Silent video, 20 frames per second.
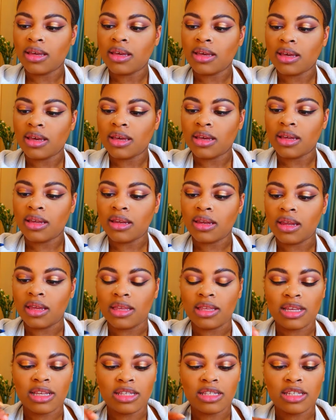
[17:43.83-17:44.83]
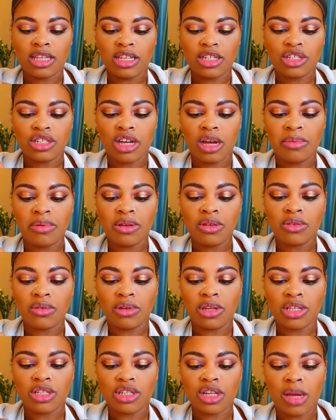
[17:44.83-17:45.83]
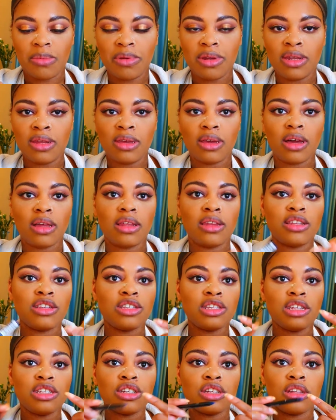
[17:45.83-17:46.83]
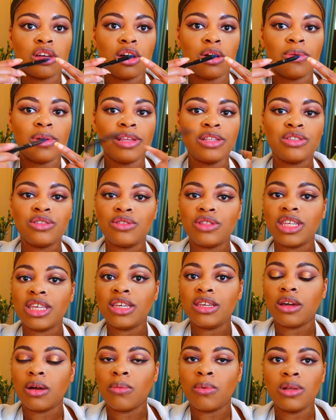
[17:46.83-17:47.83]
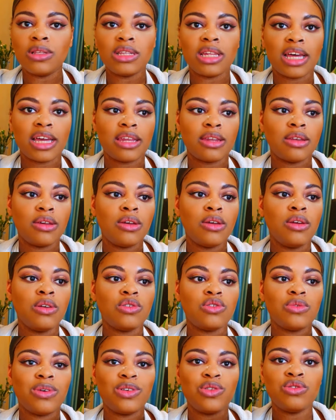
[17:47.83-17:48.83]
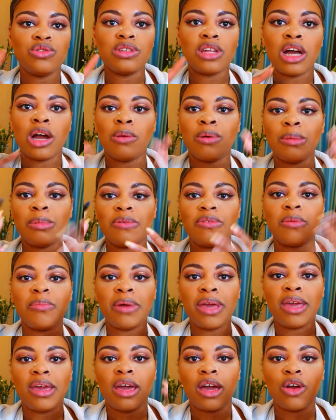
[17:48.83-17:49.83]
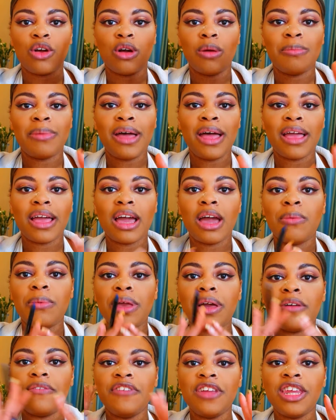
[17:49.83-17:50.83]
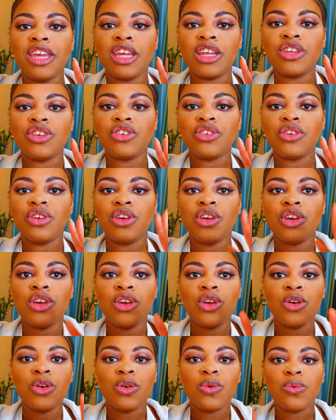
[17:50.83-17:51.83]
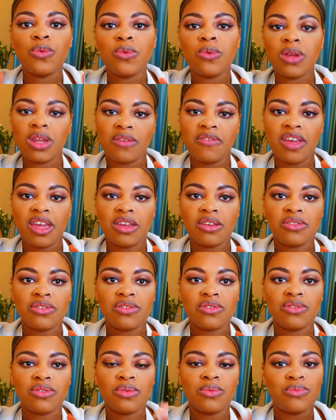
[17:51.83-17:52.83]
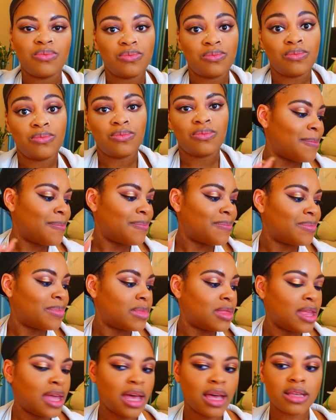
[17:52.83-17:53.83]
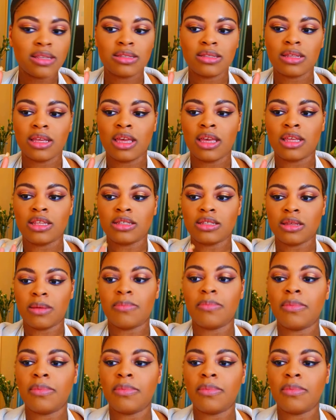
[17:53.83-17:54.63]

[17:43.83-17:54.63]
And yes, it's sharpened, don't need to sharpen it. And then this is literally going to go into the waterline. So I'll do that, wipe off the bake and come back and we can finish with a face. Um, mm, next, it's